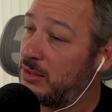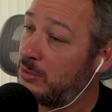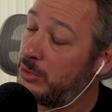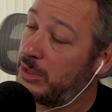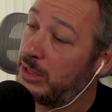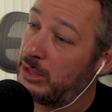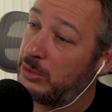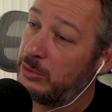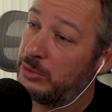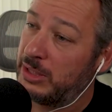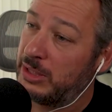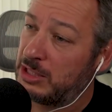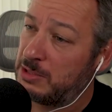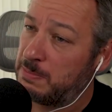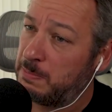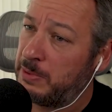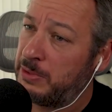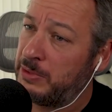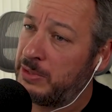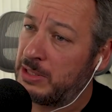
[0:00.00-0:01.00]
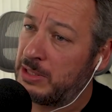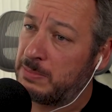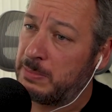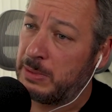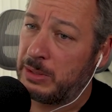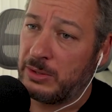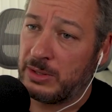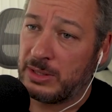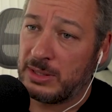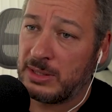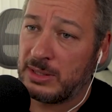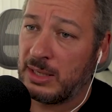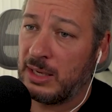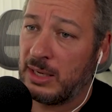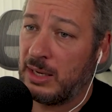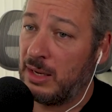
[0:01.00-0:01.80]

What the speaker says: really good experience, because